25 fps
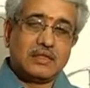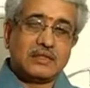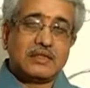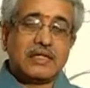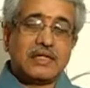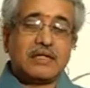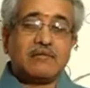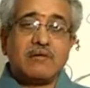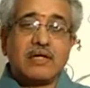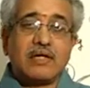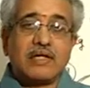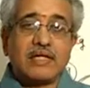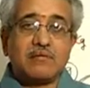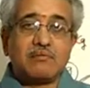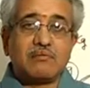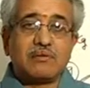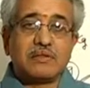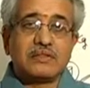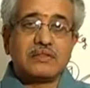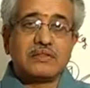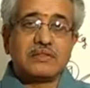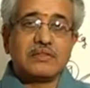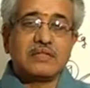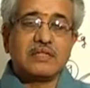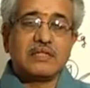Then what
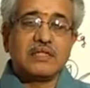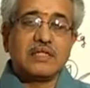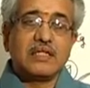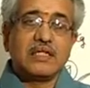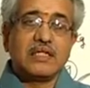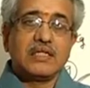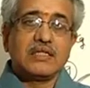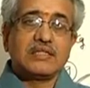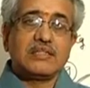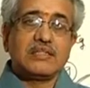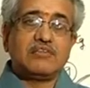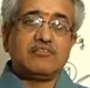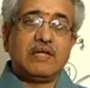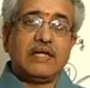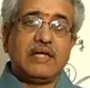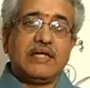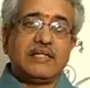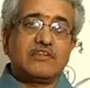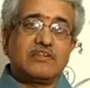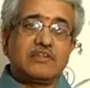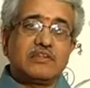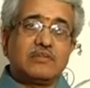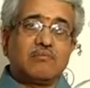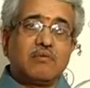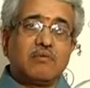happens? The
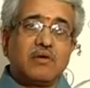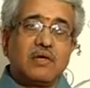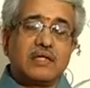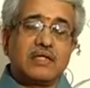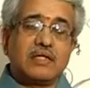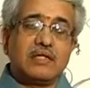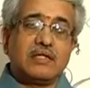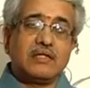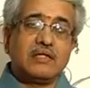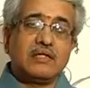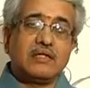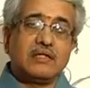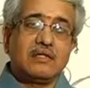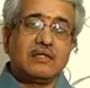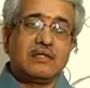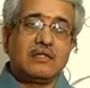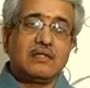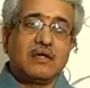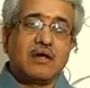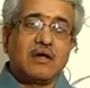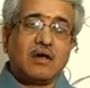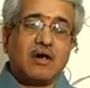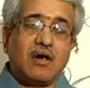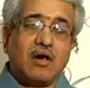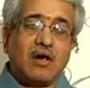weight of the body
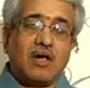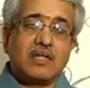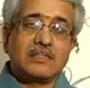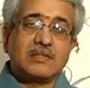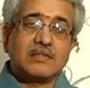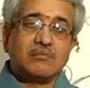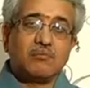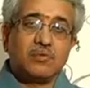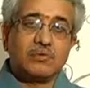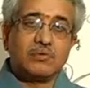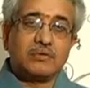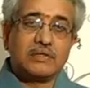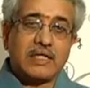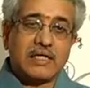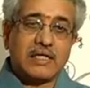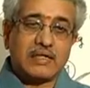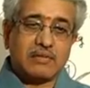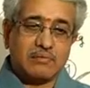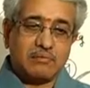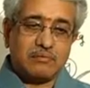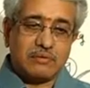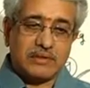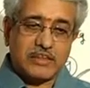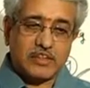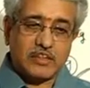on the moon there
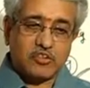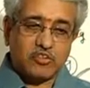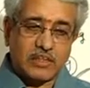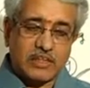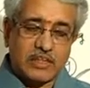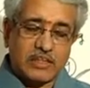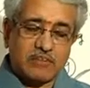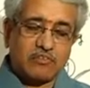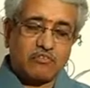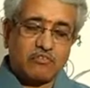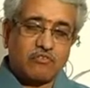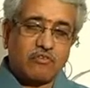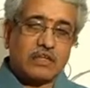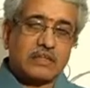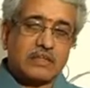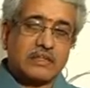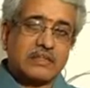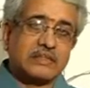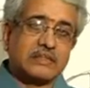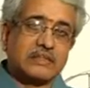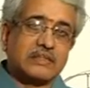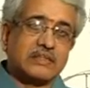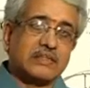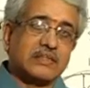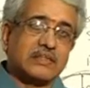will be different from what
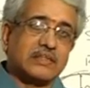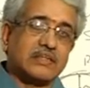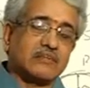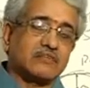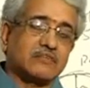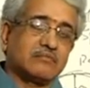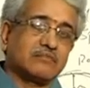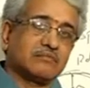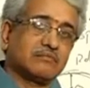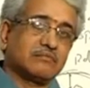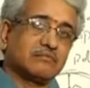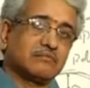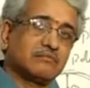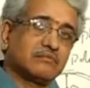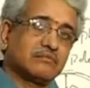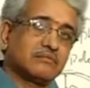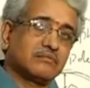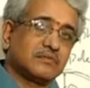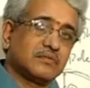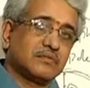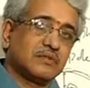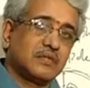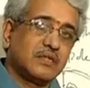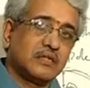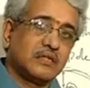it is here.
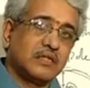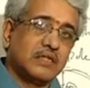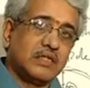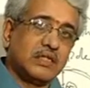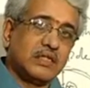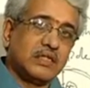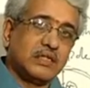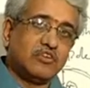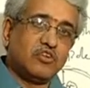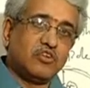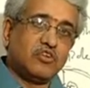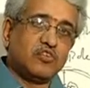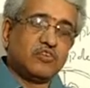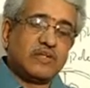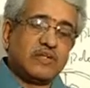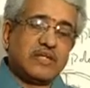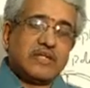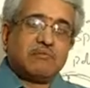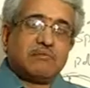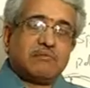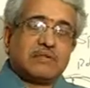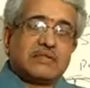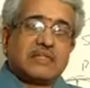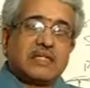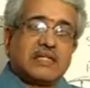You will
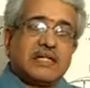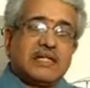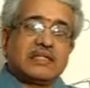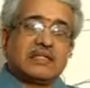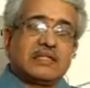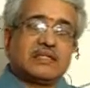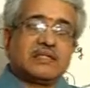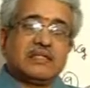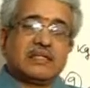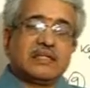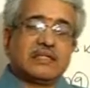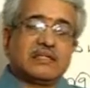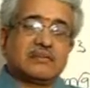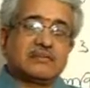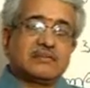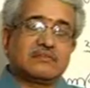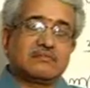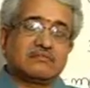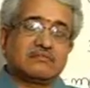find much lighter there.